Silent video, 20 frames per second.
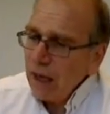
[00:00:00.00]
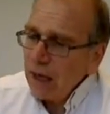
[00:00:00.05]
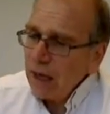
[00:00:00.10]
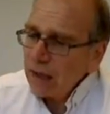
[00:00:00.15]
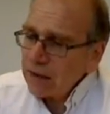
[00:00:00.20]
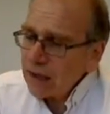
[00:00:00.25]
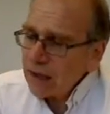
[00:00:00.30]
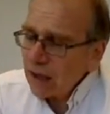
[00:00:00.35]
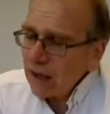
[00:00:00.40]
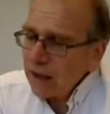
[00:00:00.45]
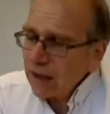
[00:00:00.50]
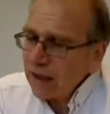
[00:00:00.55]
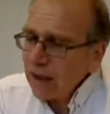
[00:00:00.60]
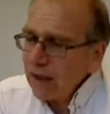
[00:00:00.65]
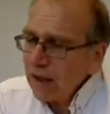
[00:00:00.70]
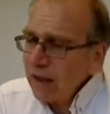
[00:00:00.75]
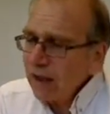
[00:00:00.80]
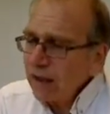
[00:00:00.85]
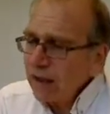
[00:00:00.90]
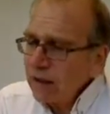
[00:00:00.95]
Yes, I
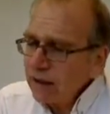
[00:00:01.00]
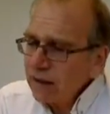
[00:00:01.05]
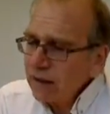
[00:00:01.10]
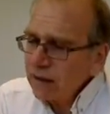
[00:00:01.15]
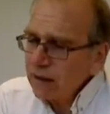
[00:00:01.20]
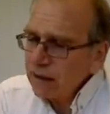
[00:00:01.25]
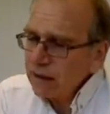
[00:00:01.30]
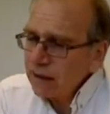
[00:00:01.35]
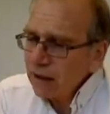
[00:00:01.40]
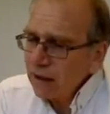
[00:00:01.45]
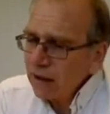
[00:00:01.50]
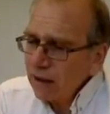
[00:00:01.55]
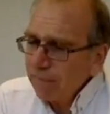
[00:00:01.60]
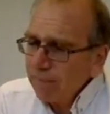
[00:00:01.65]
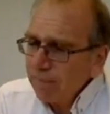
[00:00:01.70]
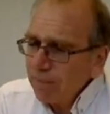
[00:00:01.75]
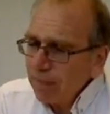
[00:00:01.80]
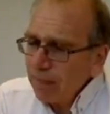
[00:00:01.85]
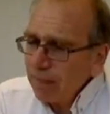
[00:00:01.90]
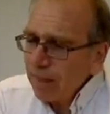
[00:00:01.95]
think it's
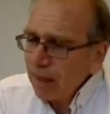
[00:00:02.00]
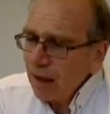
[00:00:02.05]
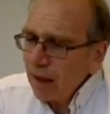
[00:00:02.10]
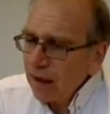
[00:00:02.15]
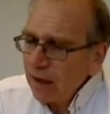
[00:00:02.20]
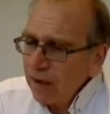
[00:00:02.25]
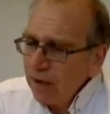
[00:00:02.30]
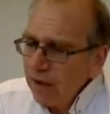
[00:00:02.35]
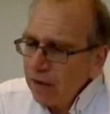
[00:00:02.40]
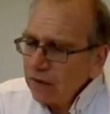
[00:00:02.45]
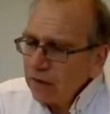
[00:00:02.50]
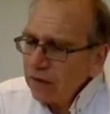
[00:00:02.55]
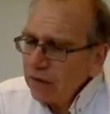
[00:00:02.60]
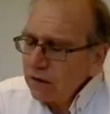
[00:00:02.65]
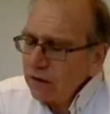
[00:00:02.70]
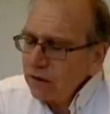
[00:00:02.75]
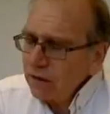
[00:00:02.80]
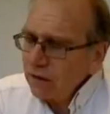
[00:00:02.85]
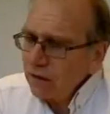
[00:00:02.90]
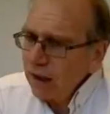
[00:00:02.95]

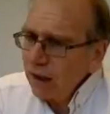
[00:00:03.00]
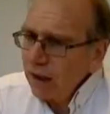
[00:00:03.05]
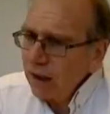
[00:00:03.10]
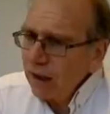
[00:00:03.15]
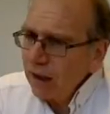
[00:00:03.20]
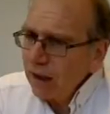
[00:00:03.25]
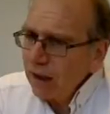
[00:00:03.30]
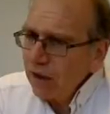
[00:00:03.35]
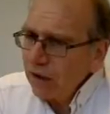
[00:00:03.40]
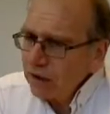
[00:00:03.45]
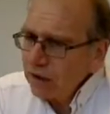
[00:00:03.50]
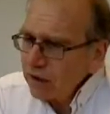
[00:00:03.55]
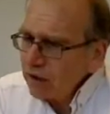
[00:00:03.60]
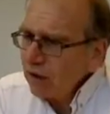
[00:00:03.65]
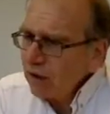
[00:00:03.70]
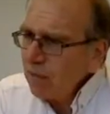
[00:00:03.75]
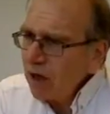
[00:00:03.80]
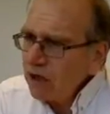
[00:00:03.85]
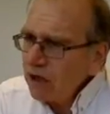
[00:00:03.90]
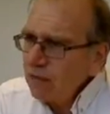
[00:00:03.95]
not
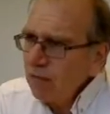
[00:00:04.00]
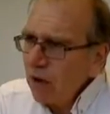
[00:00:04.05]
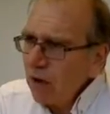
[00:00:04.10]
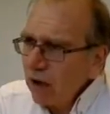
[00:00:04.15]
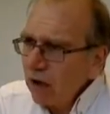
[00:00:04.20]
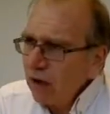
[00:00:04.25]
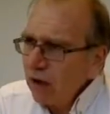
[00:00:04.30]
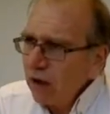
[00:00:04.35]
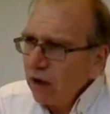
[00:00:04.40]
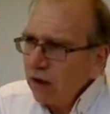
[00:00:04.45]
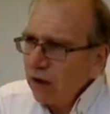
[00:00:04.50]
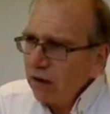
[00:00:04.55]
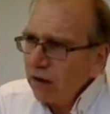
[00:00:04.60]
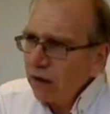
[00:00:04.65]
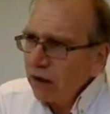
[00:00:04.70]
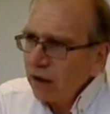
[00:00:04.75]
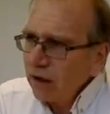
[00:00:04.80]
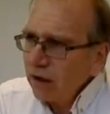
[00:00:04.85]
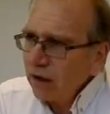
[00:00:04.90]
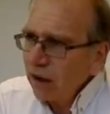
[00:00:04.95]
so much more
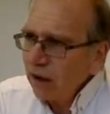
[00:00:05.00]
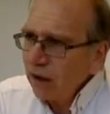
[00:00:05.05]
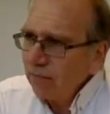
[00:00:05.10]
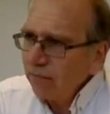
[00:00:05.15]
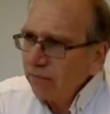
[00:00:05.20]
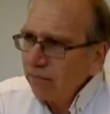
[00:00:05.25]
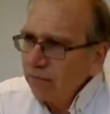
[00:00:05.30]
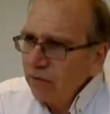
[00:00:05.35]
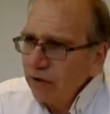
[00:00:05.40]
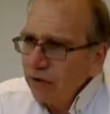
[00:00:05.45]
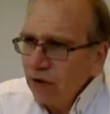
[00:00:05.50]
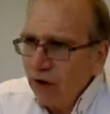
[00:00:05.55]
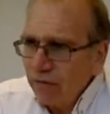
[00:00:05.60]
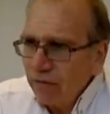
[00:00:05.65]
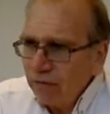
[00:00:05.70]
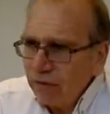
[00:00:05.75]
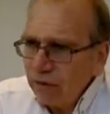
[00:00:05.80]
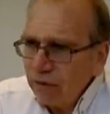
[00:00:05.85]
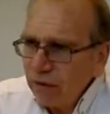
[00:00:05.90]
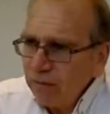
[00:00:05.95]

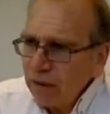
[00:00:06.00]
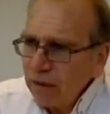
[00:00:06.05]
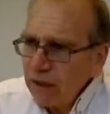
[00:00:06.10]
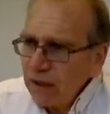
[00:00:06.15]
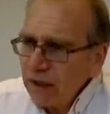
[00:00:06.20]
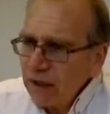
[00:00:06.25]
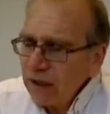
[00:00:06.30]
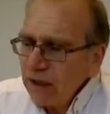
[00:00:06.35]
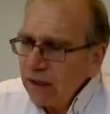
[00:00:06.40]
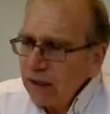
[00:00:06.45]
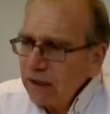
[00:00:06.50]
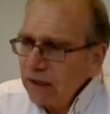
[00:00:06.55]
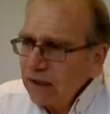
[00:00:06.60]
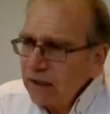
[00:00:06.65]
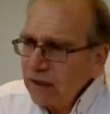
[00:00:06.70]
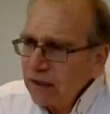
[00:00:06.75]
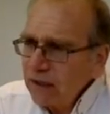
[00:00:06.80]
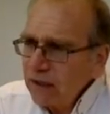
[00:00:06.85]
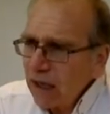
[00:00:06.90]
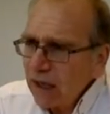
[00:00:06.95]
novel, but
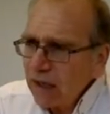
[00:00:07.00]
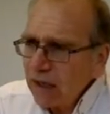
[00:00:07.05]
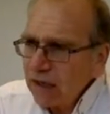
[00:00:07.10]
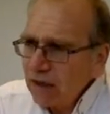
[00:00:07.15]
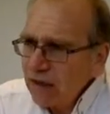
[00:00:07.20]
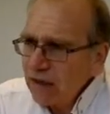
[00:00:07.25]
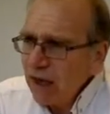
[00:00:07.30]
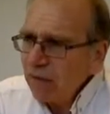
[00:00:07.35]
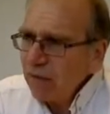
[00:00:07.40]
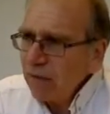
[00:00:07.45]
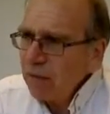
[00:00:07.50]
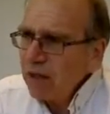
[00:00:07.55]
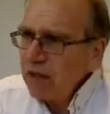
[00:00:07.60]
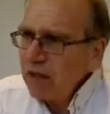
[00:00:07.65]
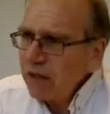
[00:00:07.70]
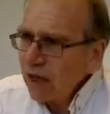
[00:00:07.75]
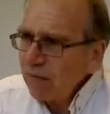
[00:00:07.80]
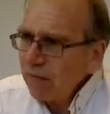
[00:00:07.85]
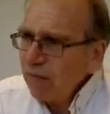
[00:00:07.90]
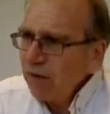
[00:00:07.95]
it's never
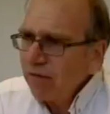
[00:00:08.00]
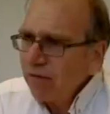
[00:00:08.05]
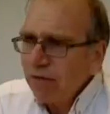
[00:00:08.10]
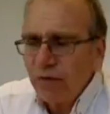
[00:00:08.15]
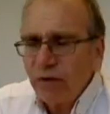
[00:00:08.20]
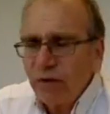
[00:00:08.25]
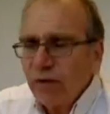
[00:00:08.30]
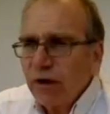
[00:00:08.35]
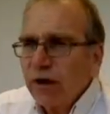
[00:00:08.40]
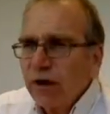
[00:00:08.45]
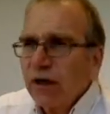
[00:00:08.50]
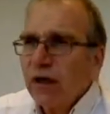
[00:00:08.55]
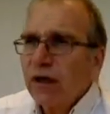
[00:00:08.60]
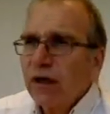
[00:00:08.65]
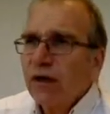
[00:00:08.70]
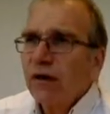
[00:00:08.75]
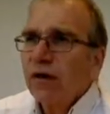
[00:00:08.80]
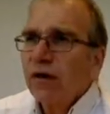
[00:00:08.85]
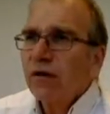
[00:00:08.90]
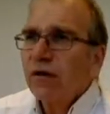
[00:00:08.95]
been done before
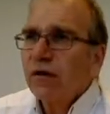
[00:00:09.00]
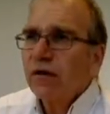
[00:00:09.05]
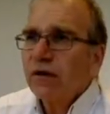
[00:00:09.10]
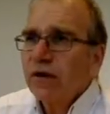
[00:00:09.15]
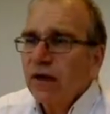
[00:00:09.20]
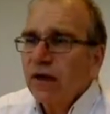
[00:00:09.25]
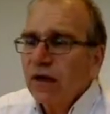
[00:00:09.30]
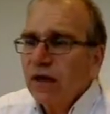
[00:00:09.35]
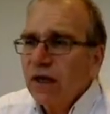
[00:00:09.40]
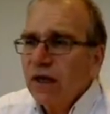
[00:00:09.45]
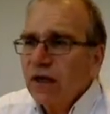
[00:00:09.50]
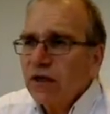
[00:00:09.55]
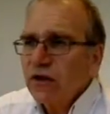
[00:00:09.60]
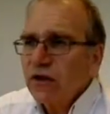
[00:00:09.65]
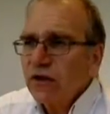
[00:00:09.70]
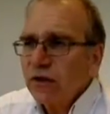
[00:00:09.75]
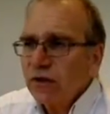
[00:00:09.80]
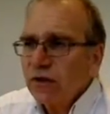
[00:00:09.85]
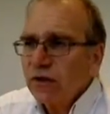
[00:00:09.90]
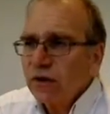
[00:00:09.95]
in
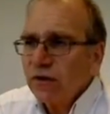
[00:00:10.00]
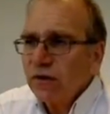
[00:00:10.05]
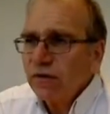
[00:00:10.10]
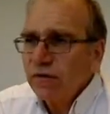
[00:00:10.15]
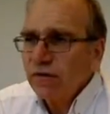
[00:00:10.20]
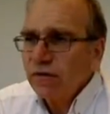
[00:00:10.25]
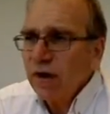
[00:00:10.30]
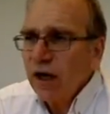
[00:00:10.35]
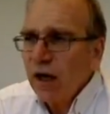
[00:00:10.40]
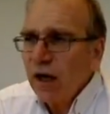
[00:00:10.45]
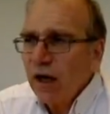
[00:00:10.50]
these sort of